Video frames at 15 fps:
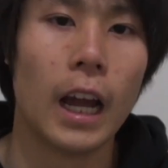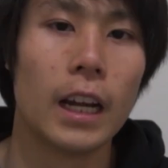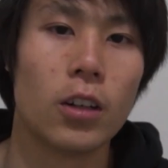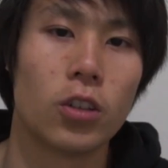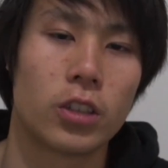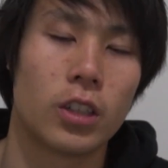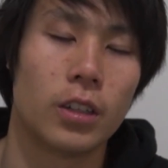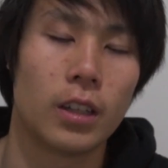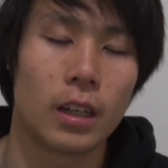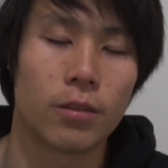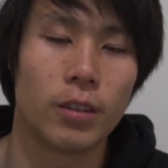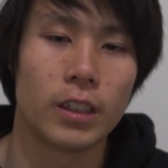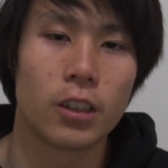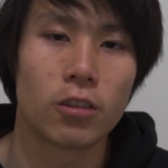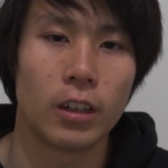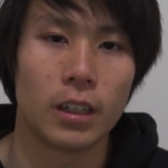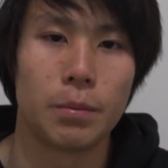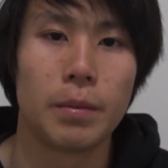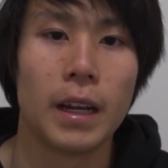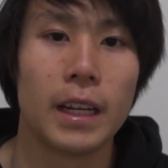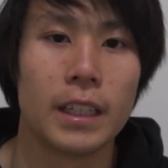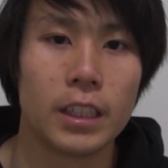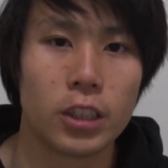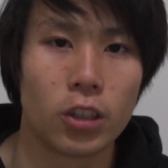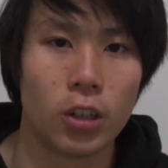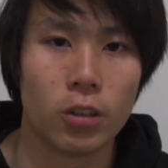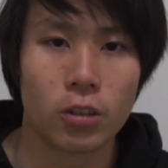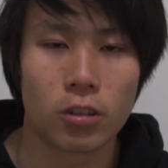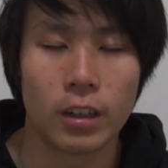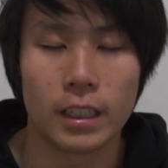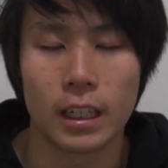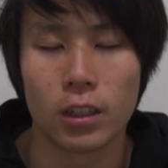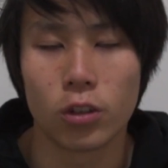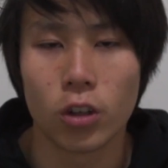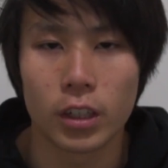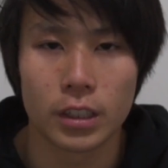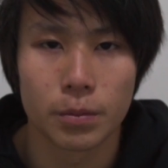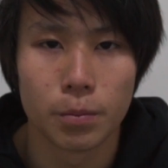And also like when you create a panning shot, it will create that nice